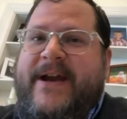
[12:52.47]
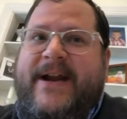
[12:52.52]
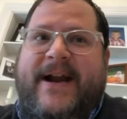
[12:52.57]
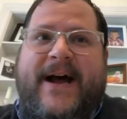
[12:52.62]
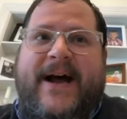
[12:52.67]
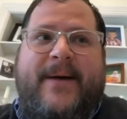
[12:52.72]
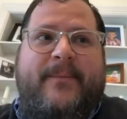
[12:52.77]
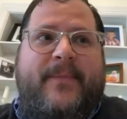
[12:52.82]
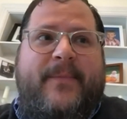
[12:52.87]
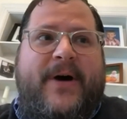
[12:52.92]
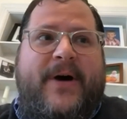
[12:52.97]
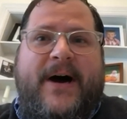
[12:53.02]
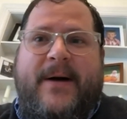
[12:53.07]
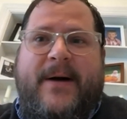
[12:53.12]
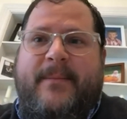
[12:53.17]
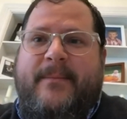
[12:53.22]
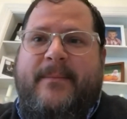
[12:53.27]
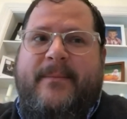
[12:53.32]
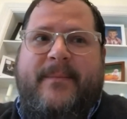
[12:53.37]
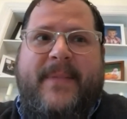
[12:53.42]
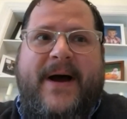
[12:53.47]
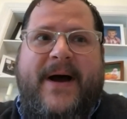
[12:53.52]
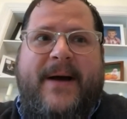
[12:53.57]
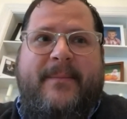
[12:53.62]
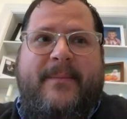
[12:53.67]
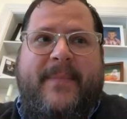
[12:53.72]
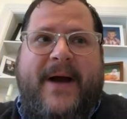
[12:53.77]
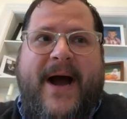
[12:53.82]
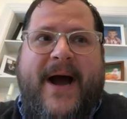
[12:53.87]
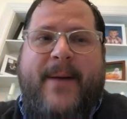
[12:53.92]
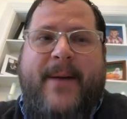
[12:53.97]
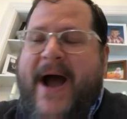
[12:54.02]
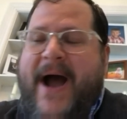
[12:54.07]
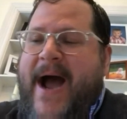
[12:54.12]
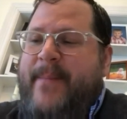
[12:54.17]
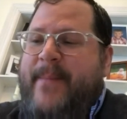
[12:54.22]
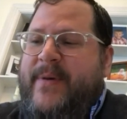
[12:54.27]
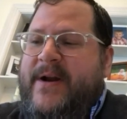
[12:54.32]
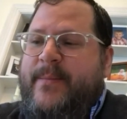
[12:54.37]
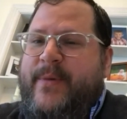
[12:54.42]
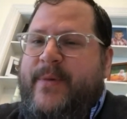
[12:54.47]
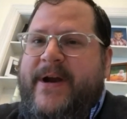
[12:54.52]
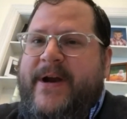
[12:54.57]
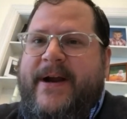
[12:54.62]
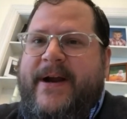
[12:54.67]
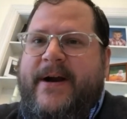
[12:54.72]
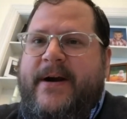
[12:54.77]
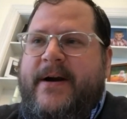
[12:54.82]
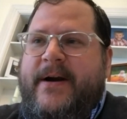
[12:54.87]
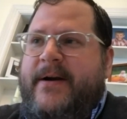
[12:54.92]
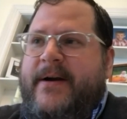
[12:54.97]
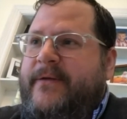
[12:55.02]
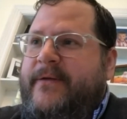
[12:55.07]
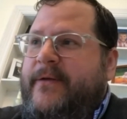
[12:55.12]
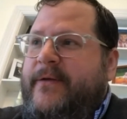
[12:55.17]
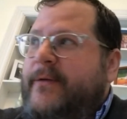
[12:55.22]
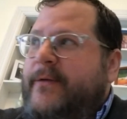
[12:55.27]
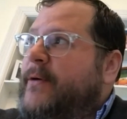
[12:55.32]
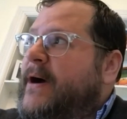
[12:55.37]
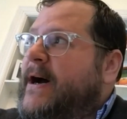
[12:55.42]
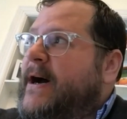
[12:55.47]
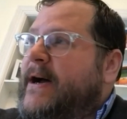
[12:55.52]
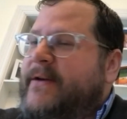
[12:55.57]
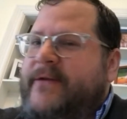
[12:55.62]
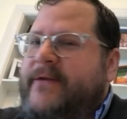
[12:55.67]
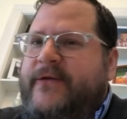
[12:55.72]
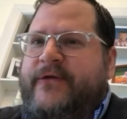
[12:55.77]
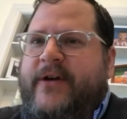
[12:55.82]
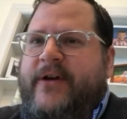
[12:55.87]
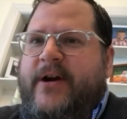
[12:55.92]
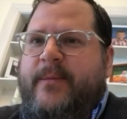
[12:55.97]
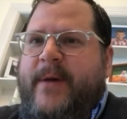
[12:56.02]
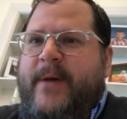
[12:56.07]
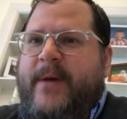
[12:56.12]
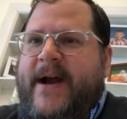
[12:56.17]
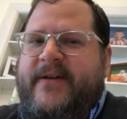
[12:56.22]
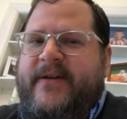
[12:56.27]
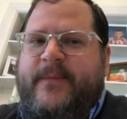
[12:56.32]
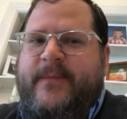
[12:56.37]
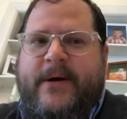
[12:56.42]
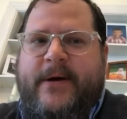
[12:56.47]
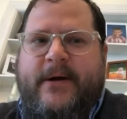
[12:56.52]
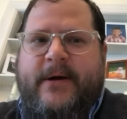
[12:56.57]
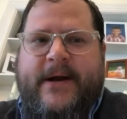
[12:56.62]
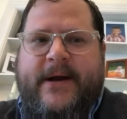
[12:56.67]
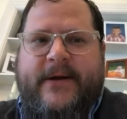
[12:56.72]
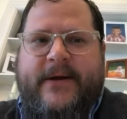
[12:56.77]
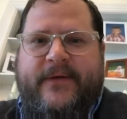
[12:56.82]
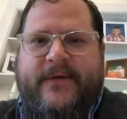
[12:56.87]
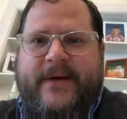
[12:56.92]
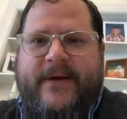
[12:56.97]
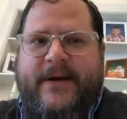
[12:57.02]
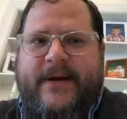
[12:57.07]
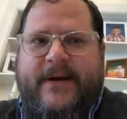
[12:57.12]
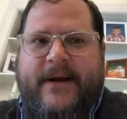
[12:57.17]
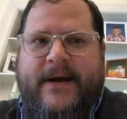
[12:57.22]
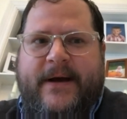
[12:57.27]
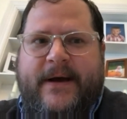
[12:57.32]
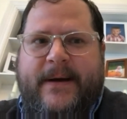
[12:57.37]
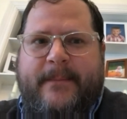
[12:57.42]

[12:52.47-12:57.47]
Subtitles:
And I'm happy to be here to share my experience and